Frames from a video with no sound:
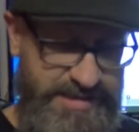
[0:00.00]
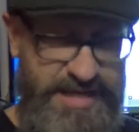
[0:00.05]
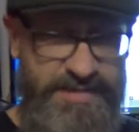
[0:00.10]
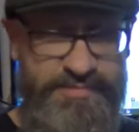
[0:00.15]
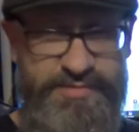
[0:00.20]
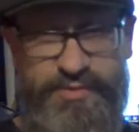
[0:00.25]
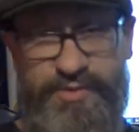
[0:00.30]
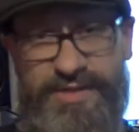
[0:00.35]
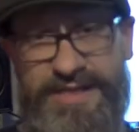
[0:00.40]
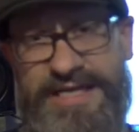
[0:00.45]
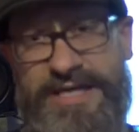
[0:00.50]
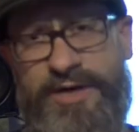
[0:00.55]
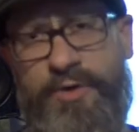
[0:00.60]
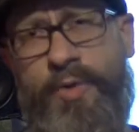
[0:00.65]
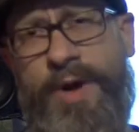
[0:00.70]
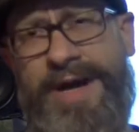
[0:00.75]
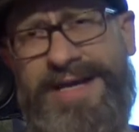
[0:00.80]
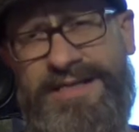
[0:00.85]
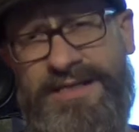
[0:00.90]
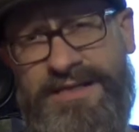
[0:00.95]
comes with
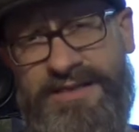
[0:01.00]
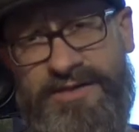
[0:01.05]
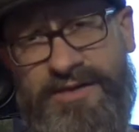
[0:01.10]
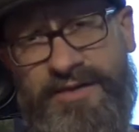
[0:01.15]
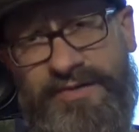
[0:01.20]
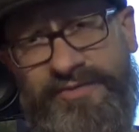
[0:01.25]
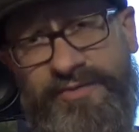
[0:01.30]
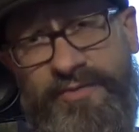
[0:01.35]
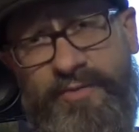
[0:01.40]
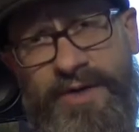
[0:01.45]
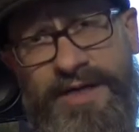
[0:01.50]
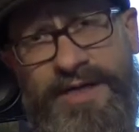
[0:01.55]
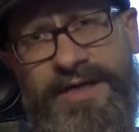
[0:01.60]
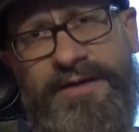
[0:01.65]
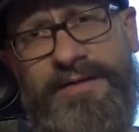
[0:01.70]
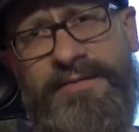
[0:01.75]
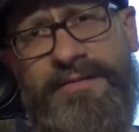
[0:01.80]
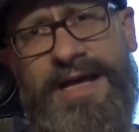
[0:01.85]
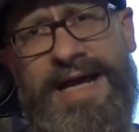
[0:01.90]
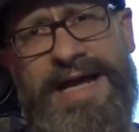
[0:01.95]
Equator
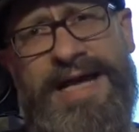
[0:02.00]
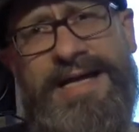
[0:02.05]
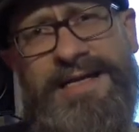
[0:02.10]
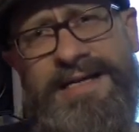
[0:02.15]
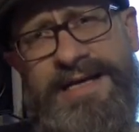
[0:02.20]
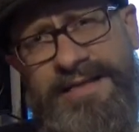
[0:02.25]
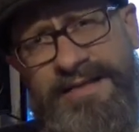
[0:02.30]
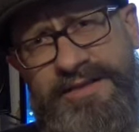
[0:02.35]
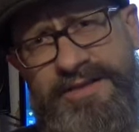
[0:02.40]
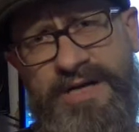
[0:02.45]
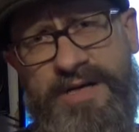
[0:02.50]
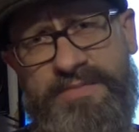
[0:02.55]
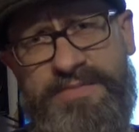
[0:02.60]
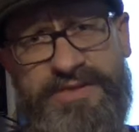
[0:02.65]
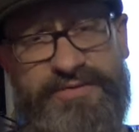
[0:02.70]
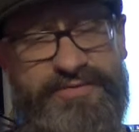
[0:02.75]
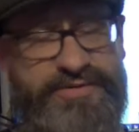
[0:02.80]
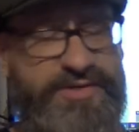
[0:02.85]
software and other types of